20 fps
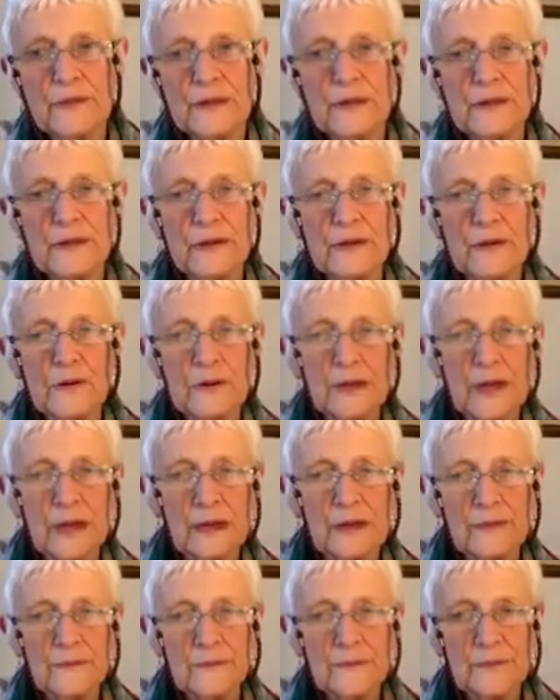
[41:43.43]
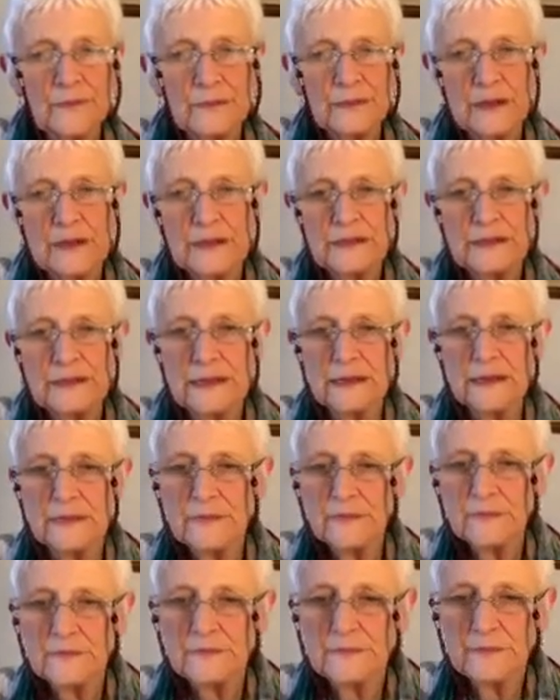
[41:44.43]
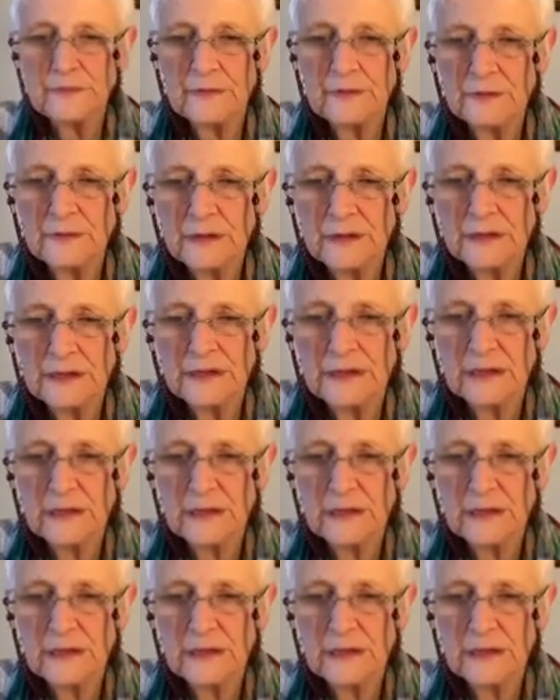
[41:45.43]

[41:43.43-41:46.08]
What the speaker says: Okay, let's see what.